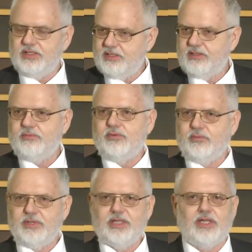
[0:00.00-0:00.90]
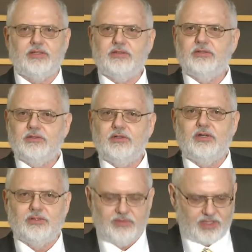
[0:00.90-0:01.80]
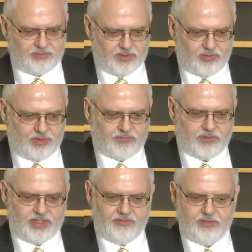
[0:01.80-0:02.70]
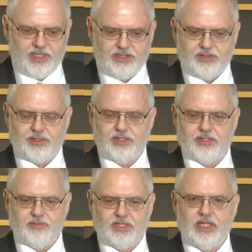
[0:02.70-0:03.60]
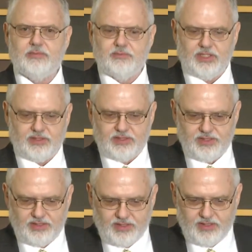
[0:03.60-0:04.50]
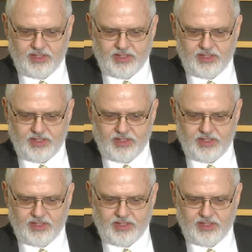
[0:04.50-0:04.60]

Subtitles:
It won't be that long, but I'm going over information systems capabilities